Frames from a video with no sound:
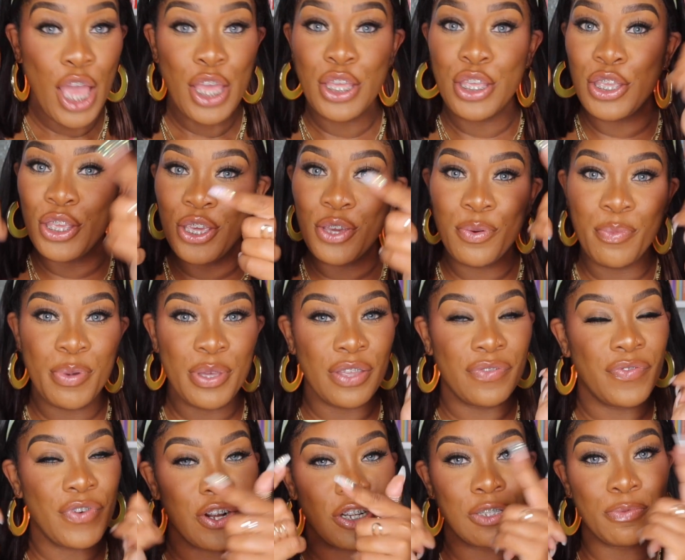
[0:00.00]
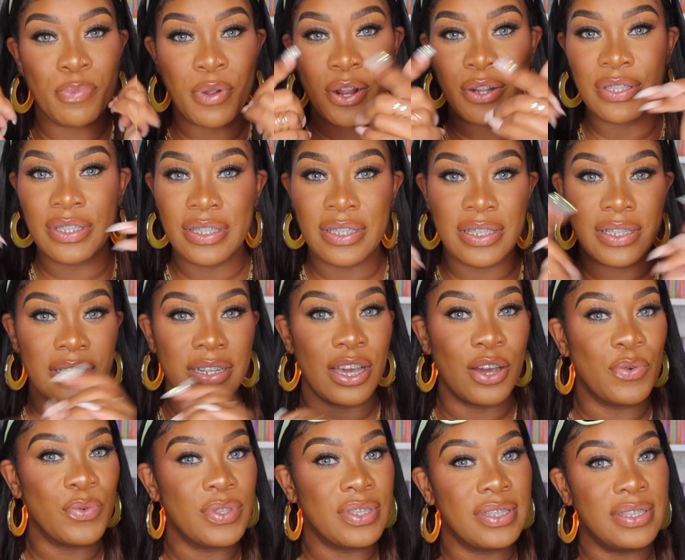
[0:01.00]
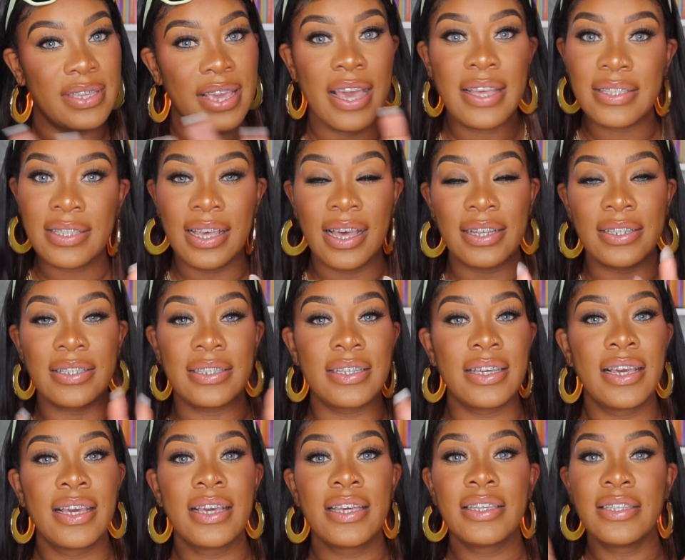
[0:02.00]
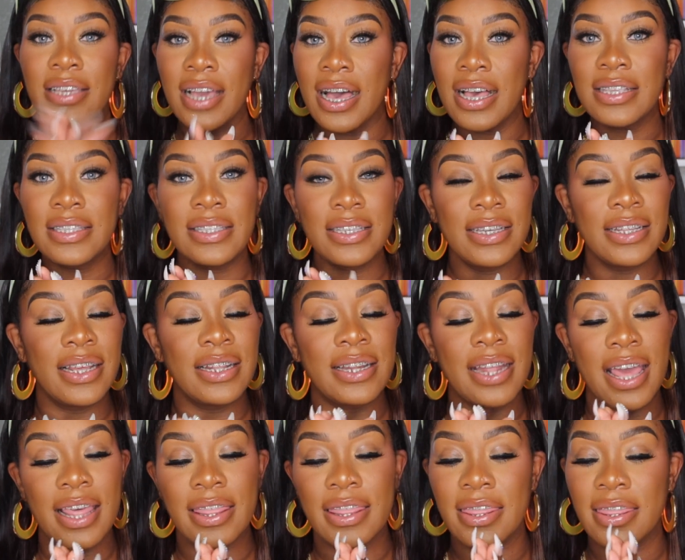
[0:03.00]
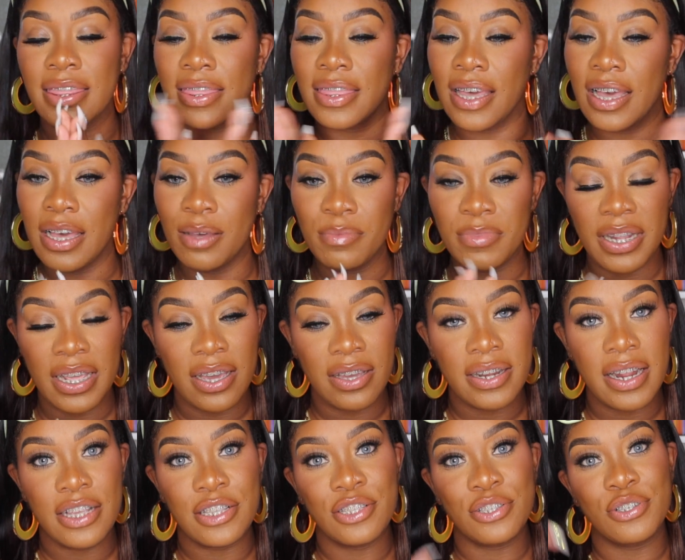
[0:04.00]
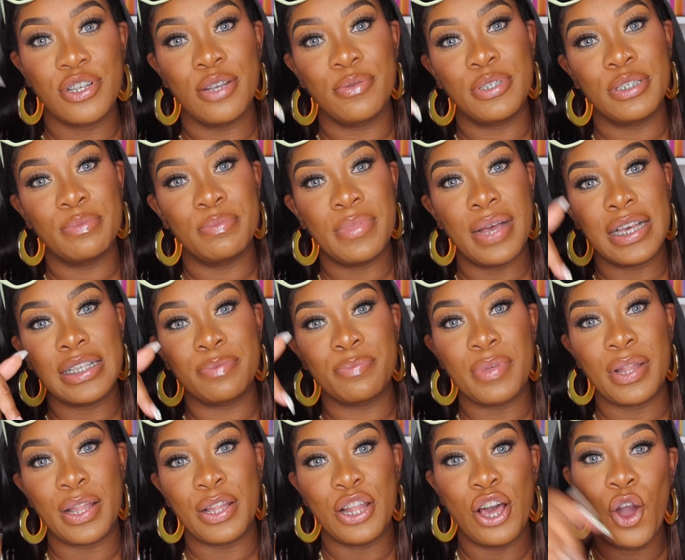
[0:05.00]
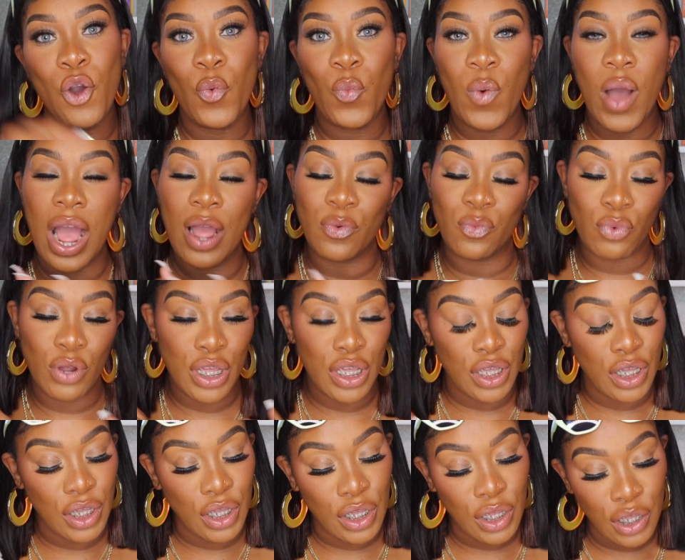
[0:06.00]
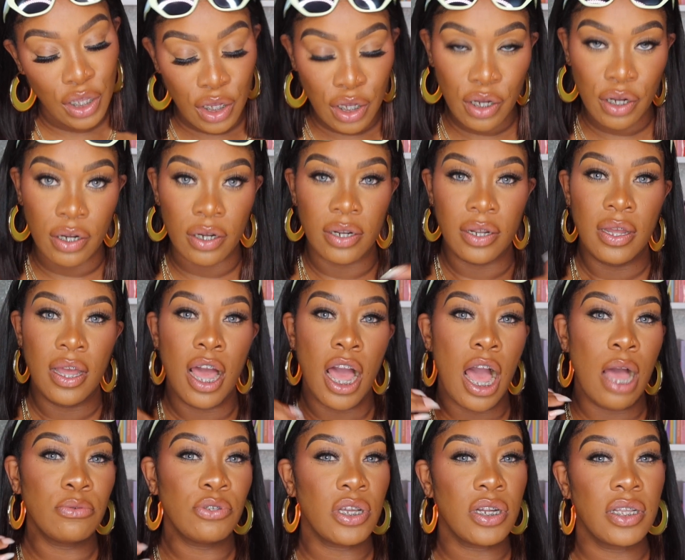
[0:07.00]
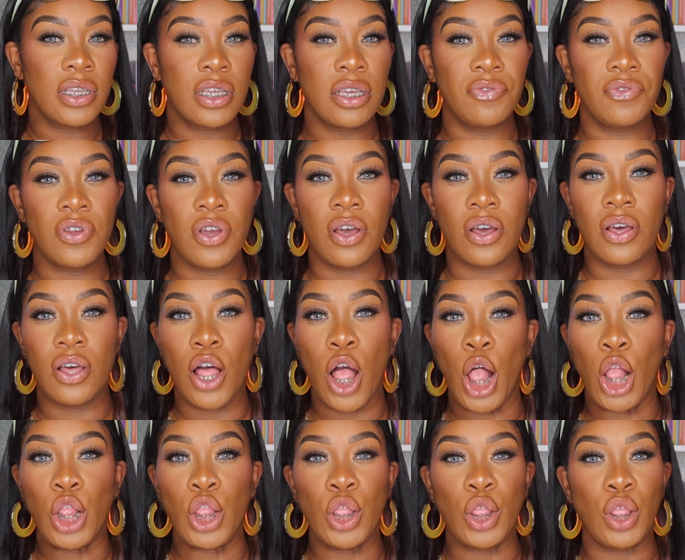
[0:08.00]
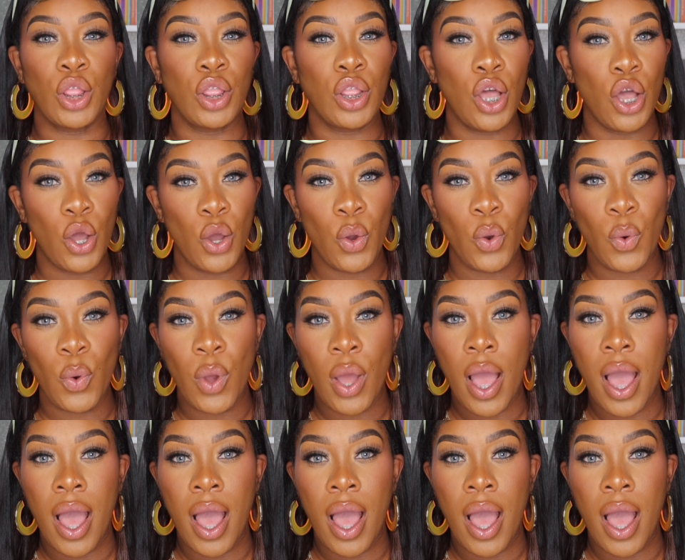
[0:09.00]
you'll be the first person to know. Yes, honey. Y'all seen in that thumbnail in that description box below why we here. I'm trying to give y'all low